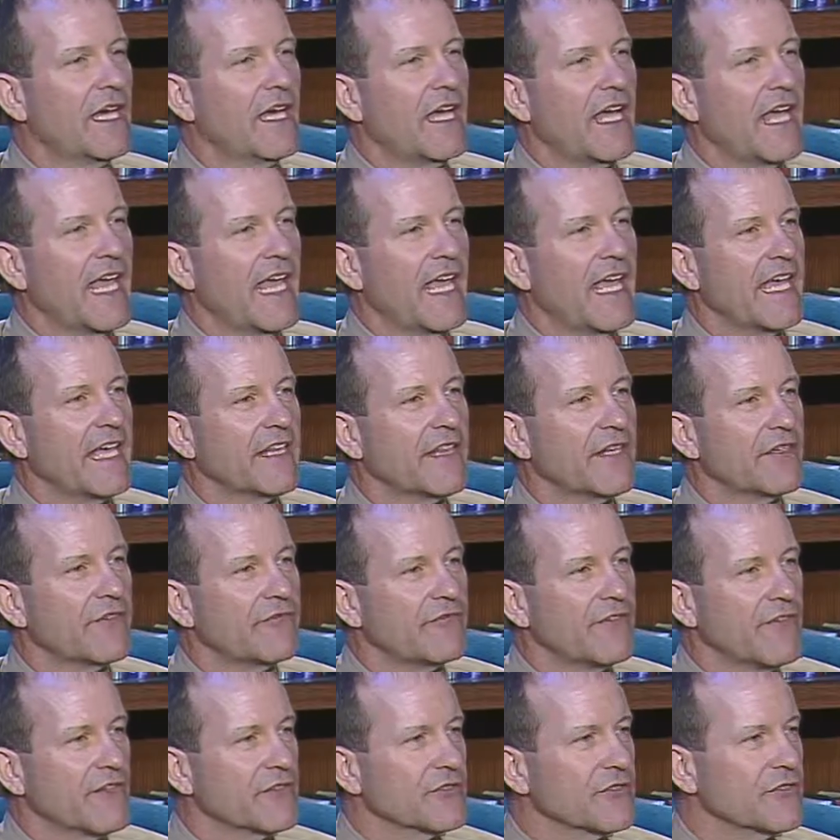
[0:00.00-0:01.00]
And the
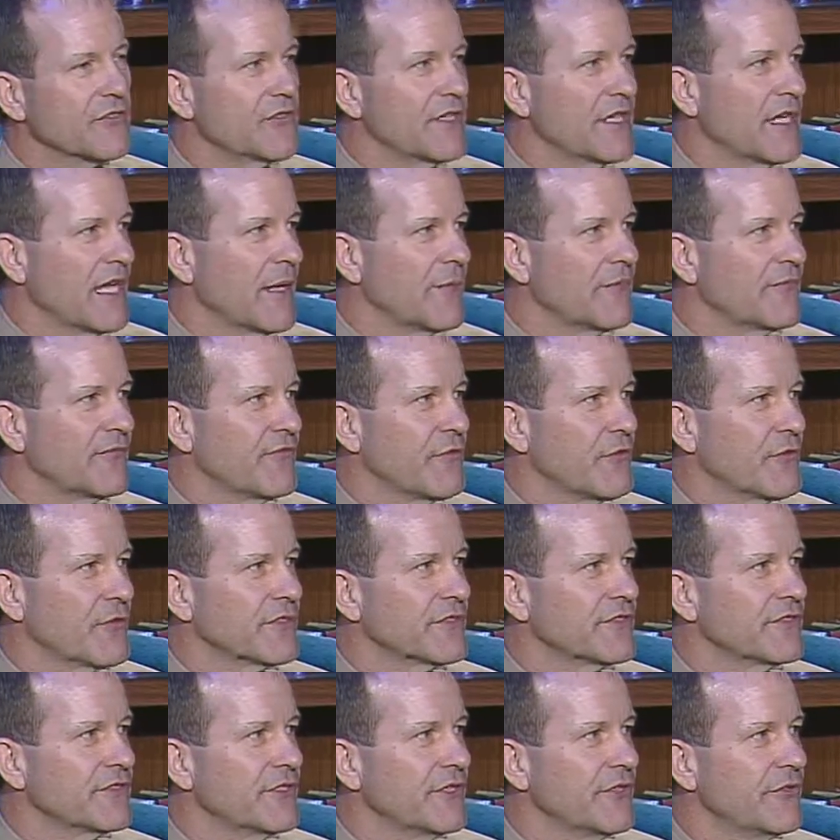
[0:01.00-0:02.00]
first step for a
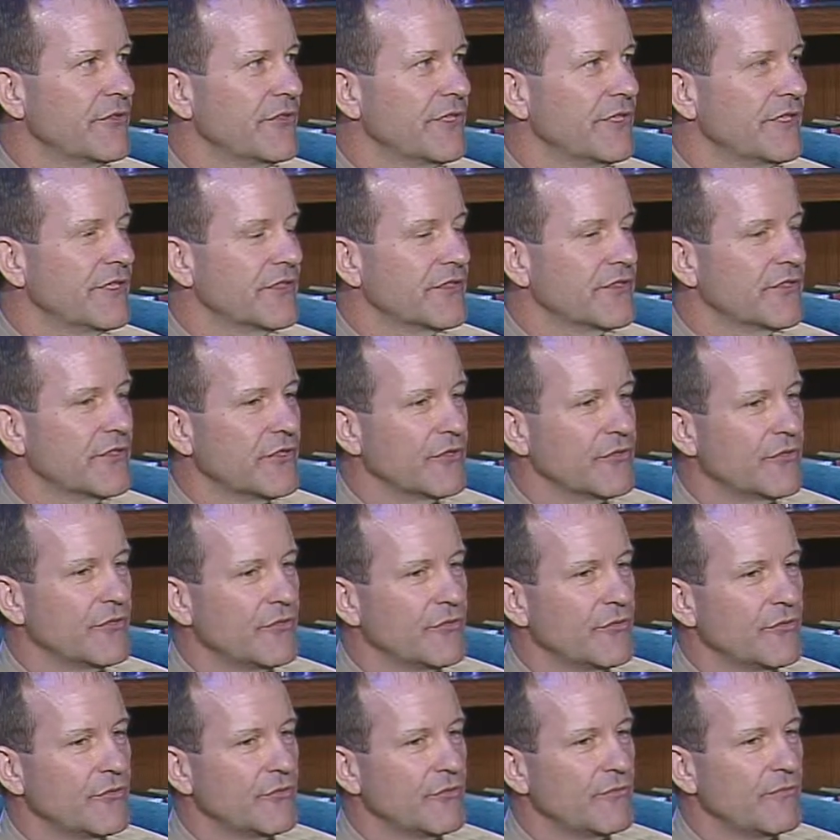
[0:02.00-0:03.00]
student
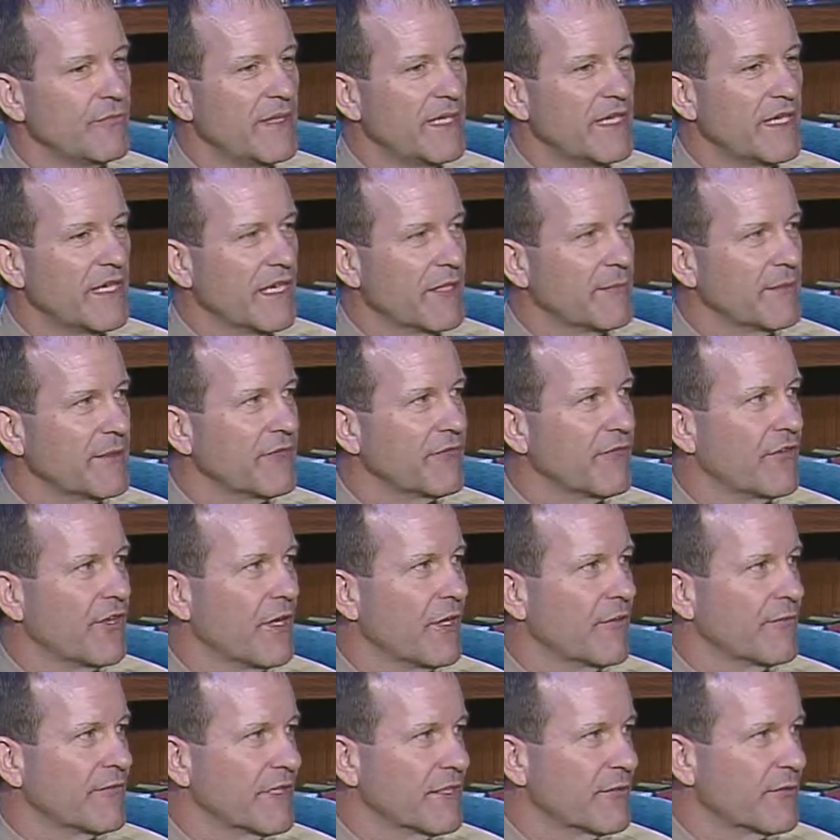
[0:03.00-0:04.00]
to become
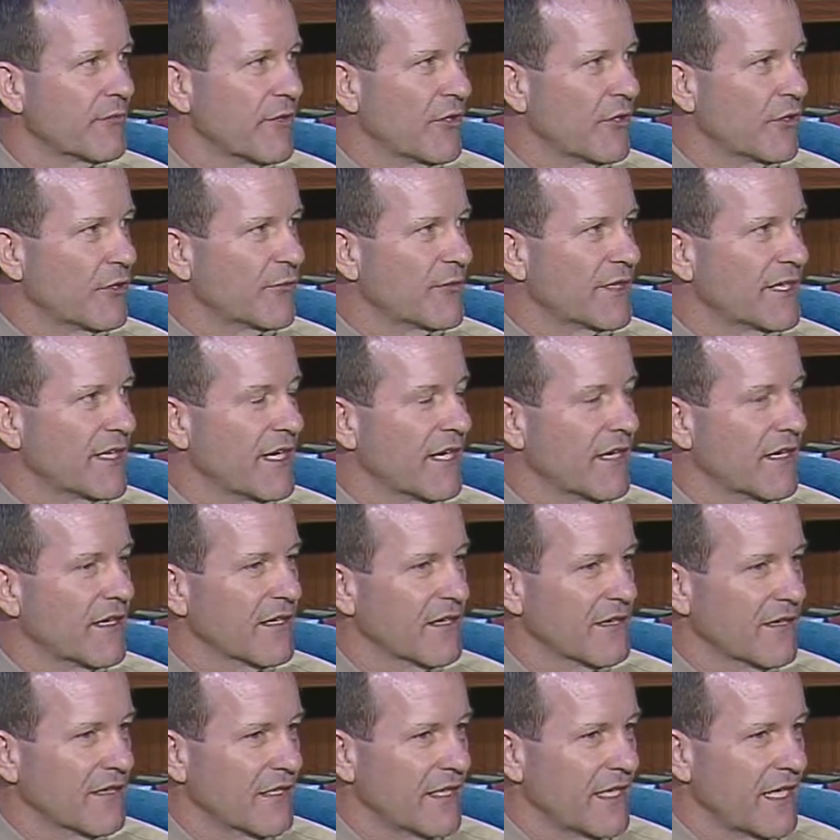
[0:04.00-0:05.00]
involved in a program at
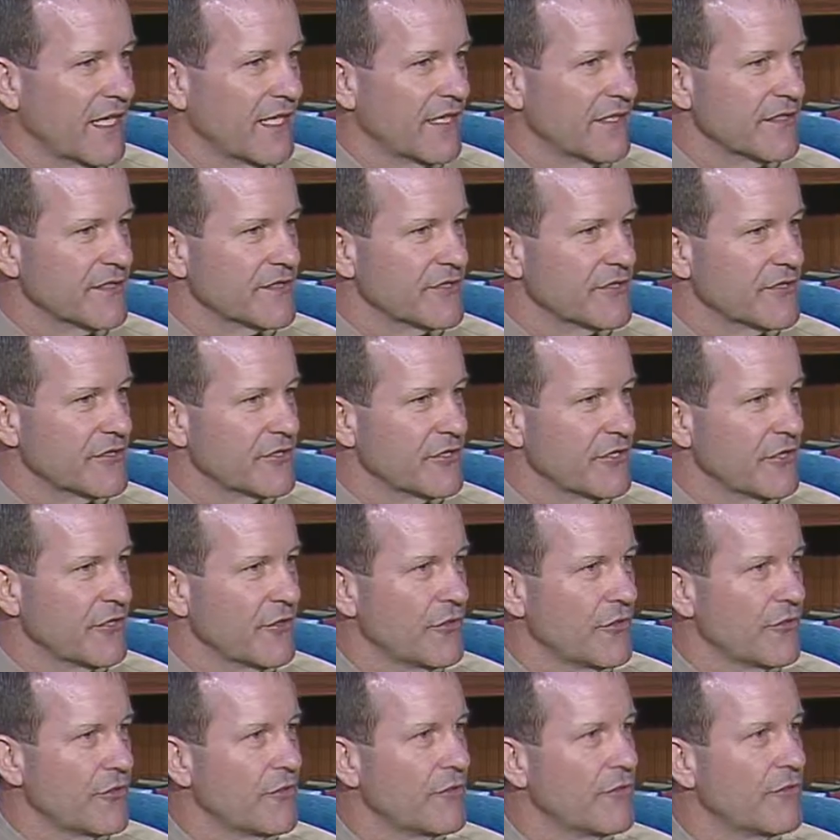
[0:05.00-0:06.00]
Carrigan is
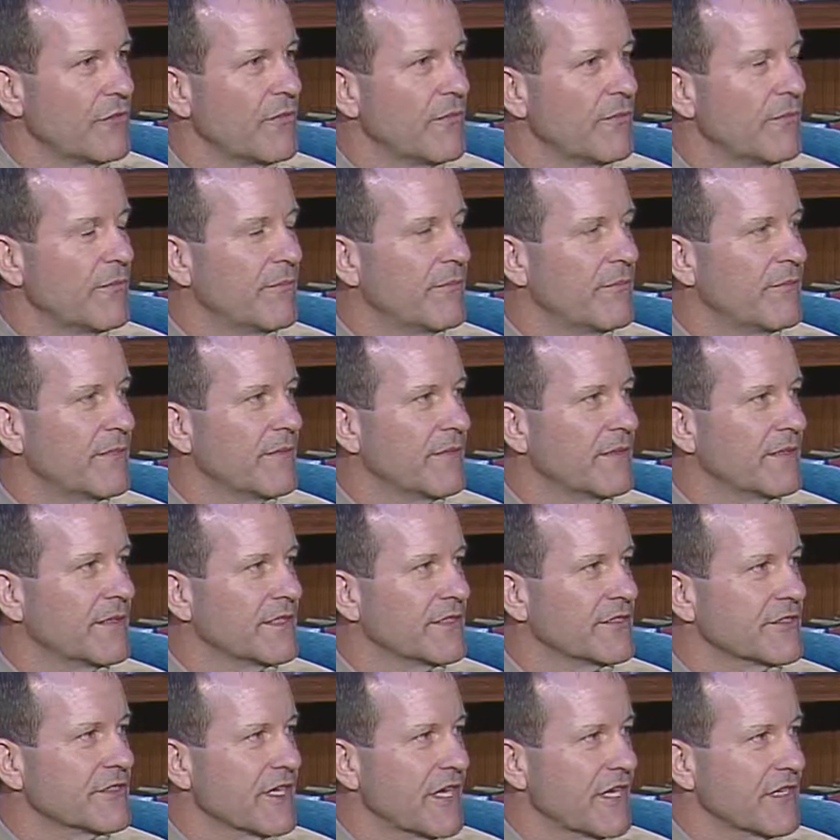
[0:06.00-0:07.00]
to
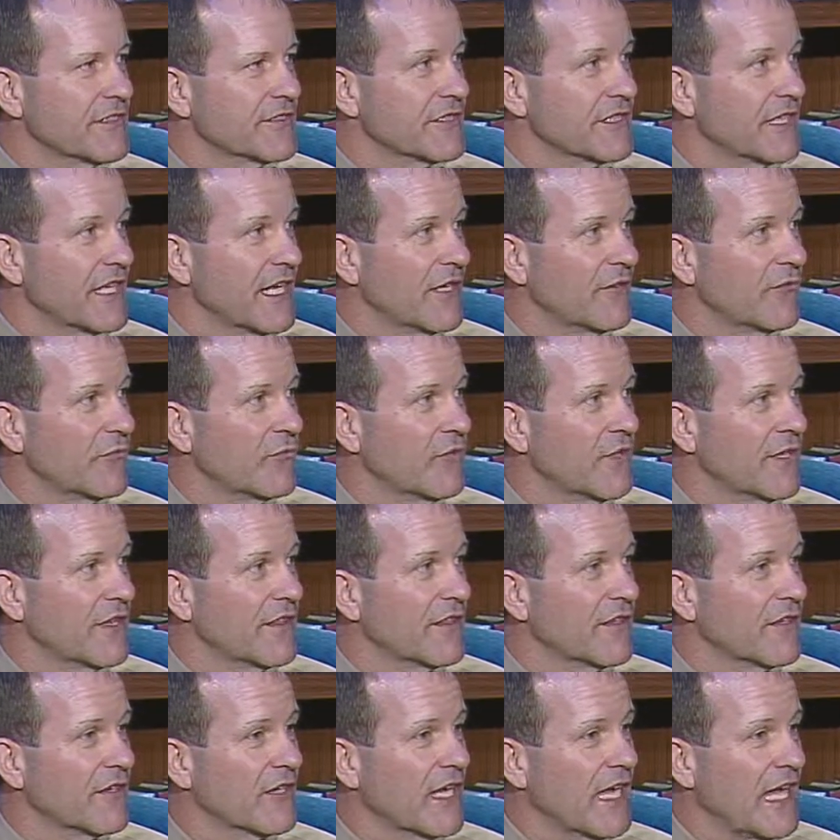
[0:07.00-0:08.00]
discuss that with
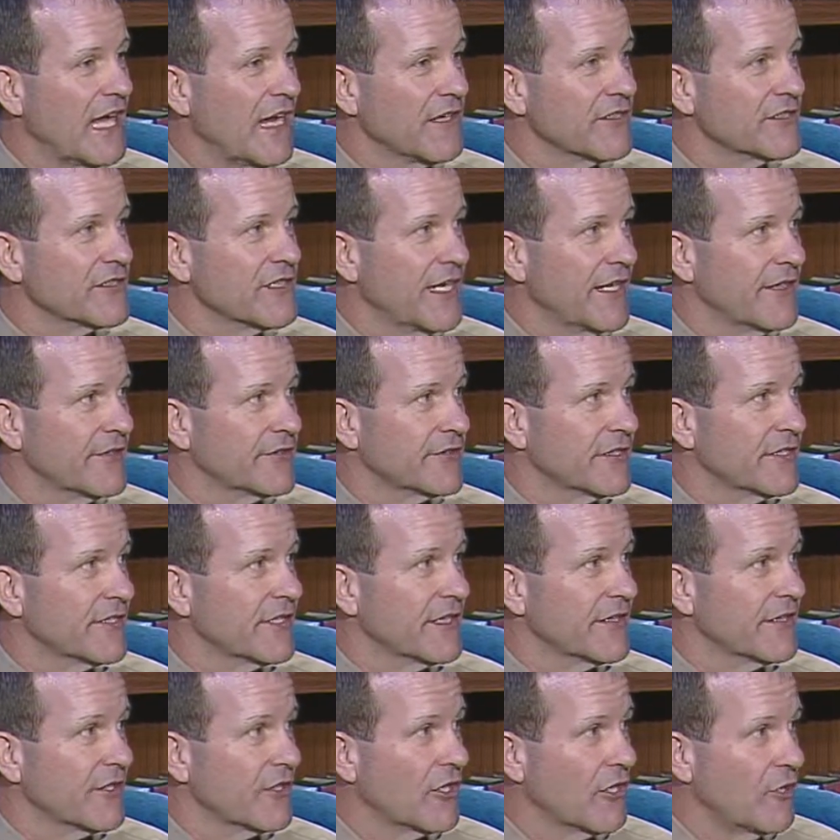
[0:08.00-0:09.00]
their guidance counselor
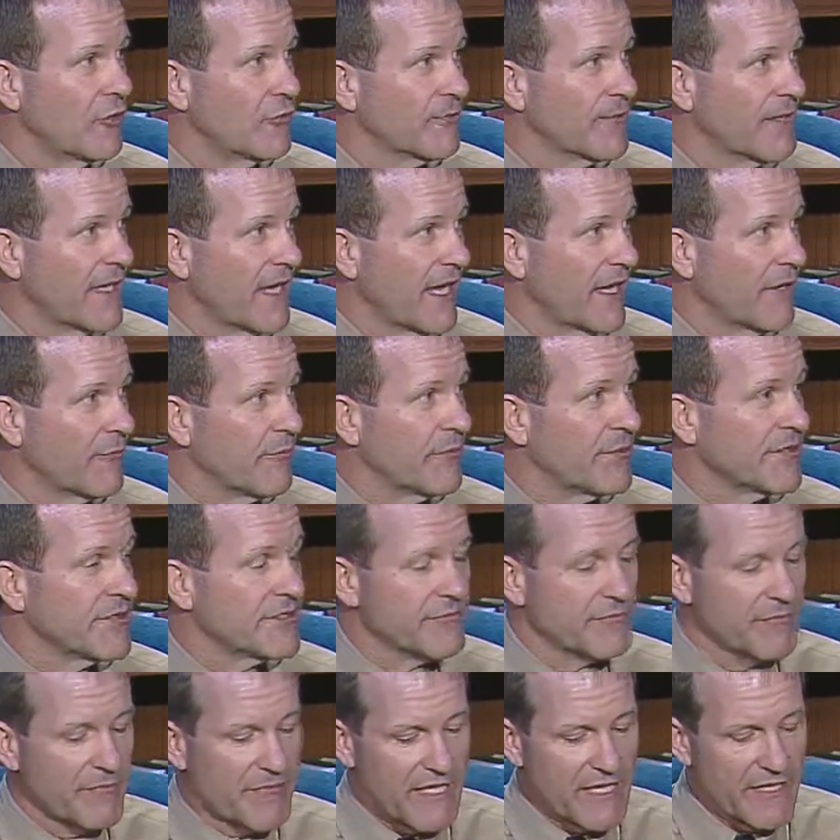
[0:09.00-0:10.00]
at their home campus,
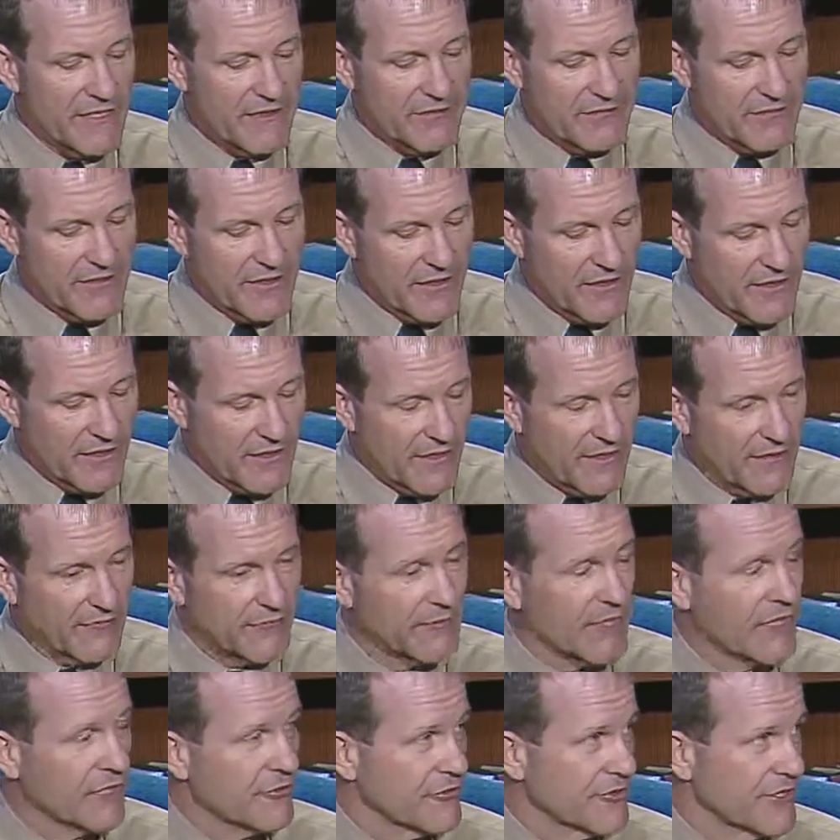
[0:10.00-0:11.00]
be it
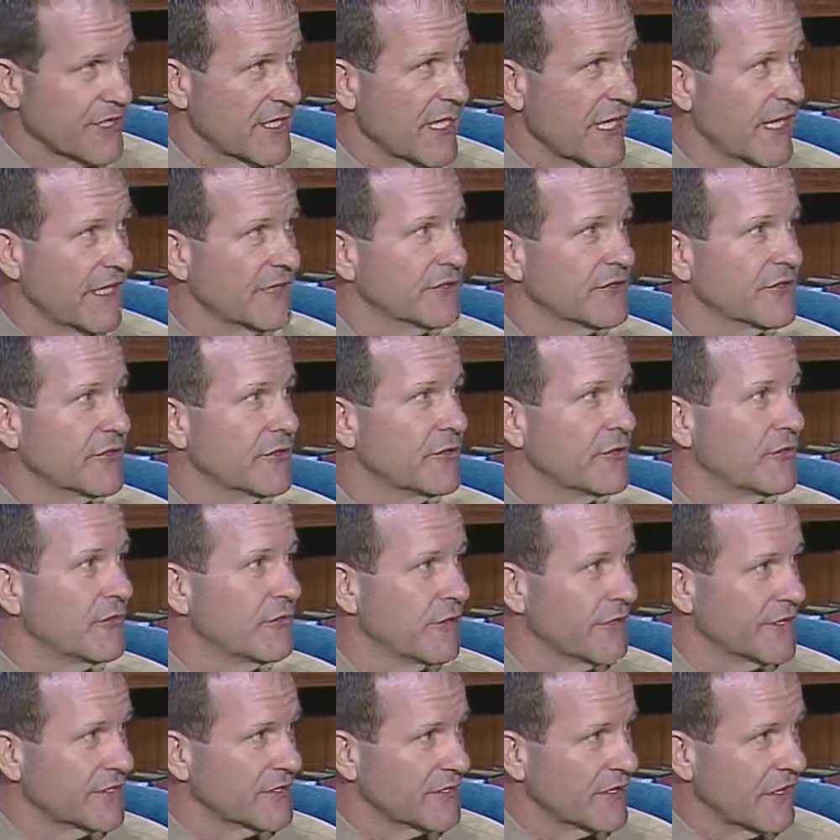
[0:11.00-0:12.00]
Hershey High School,
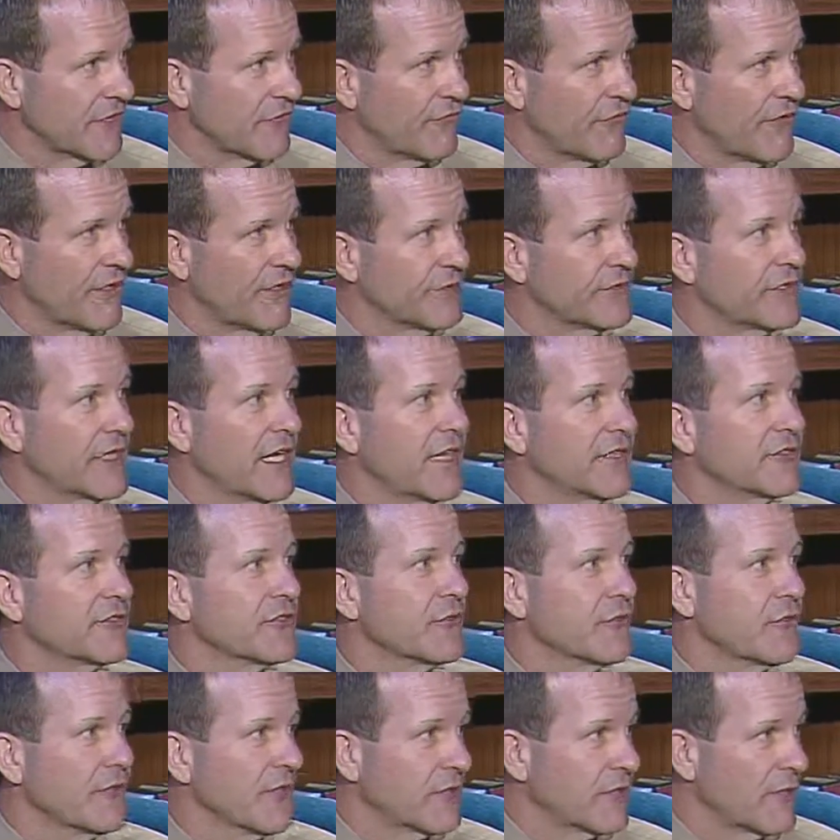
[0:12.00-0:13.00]
Wichita Falls High
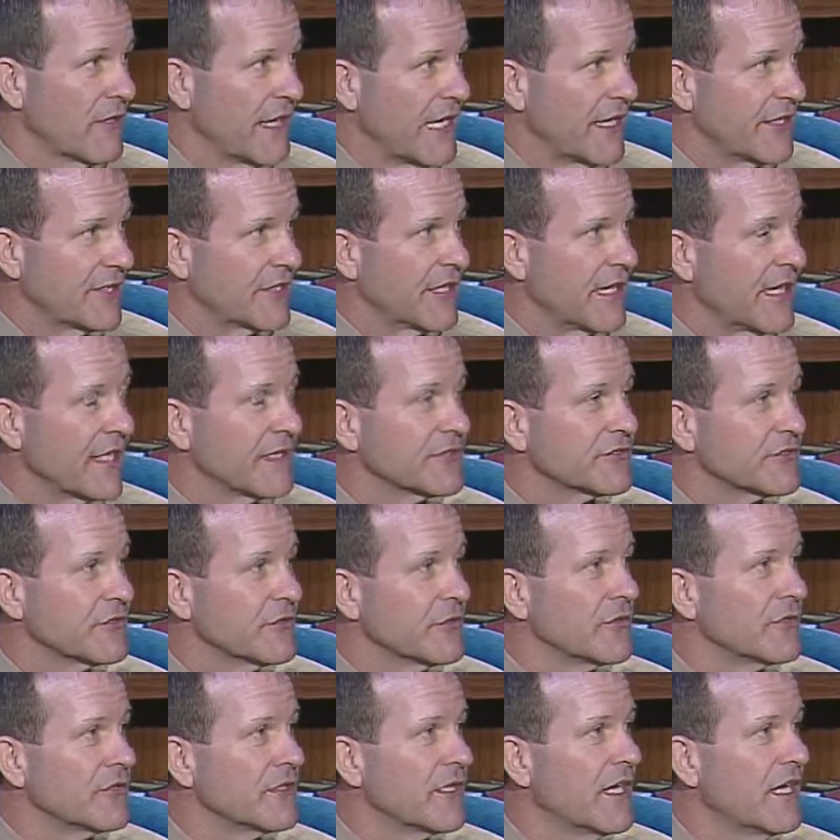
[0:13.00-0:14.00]
School, or Ryder High
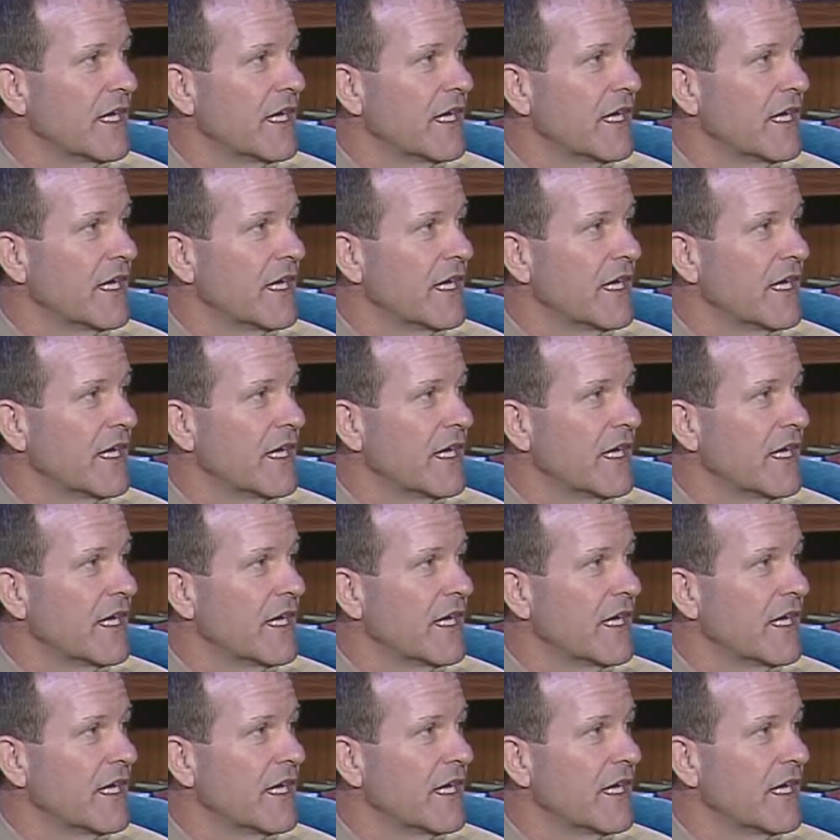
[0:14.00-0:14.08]
School.